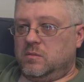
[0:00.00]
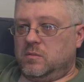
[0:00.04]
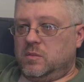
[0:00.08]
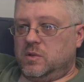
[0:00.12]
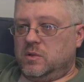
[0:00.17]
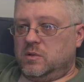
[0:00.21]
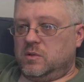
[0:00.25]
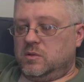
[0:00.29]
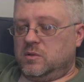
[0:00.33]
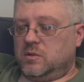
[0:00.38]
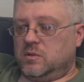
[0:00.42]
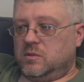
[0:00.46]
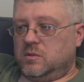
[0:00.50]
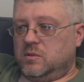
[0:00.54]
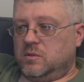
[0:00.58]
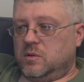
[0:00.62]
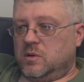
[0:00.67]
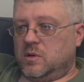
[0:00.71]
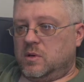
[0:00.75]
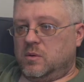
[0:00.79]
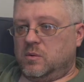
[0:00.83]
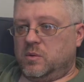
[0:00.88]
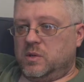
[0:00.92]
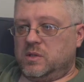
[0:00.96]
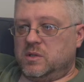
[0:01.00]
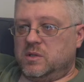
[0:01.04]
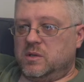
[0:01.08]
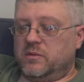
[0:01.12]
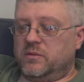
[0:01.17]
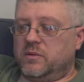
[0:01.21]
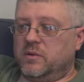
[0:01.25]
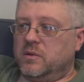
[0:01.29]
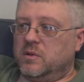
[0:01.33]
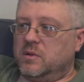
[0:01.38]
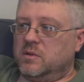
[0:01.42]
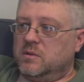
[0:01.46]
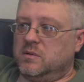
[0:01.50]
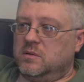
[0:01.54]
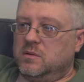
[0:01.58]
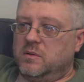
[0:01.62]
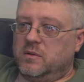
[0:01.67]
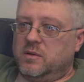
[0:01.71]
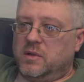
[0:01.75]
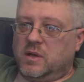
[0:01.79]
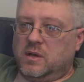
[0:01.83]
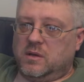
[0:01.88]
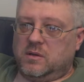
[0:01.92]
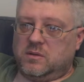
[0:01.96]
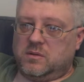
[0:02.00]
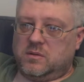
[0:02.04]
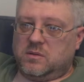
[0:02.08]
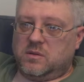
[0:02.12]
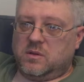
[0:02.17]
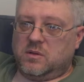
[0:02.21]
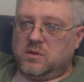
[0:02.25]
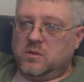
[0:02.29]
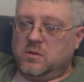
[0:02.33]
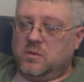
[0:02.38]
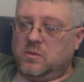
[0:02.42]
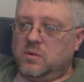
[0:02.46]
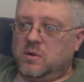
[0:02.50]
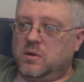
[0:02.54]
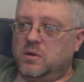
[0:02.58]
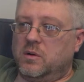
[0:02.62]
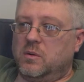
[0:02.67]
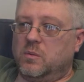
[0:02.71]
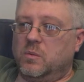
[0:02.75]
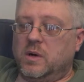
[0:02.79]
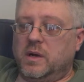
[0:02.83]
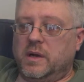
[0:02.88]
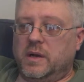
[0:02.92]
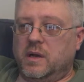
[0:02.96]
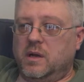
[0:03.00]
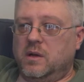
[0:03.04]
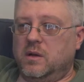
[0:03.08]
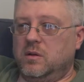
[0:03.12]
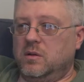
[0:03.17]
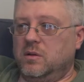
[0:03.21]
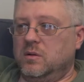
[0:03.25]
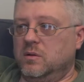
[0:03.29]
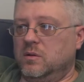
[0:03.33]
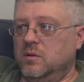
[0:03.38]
There's always different things to do underway.